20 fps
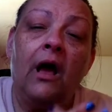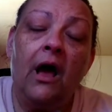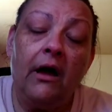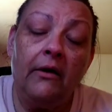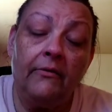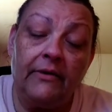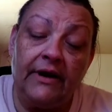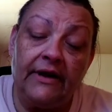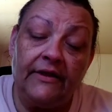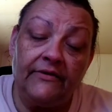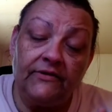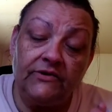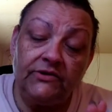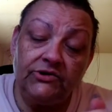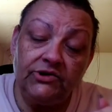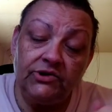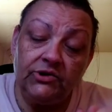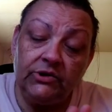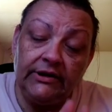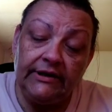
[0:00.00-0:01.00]
I rather
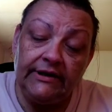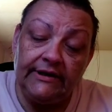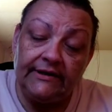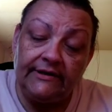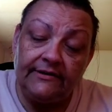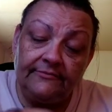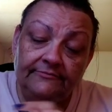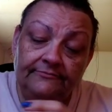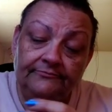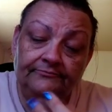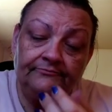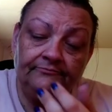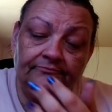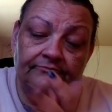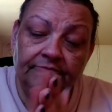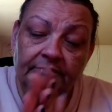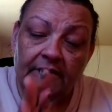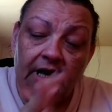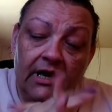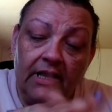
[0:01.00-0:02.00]
enjoyed it.
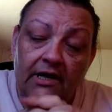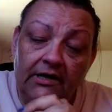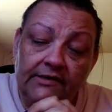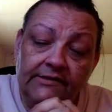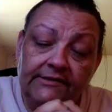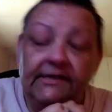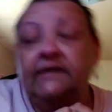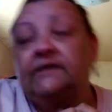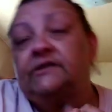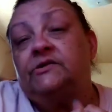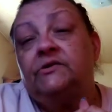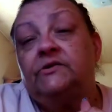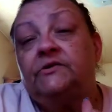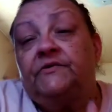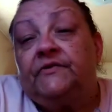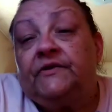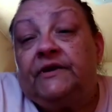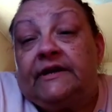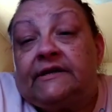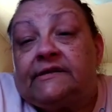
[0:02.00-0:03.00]
Stay
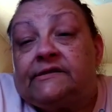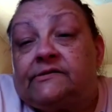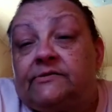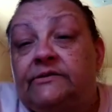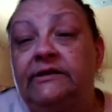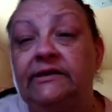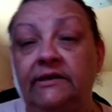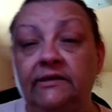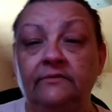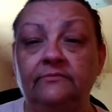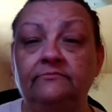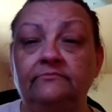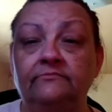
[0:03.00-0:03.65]
tuned for next week.